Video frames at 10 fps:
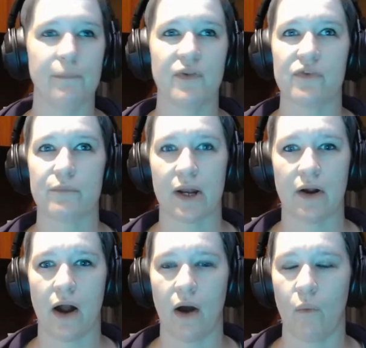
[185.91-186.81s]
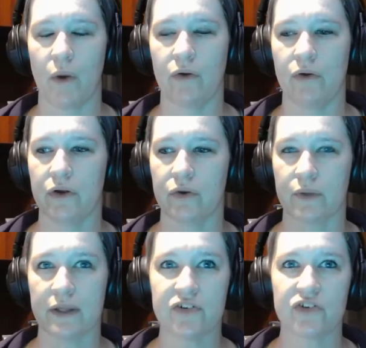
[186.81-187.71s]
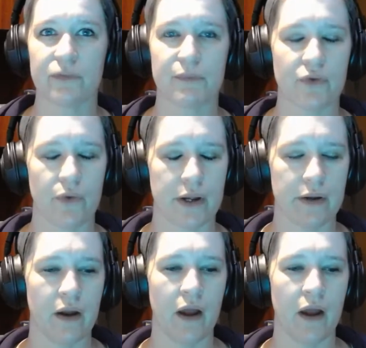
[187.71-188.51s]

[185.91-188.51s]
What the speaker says: doesn't matter how well your relationship is going.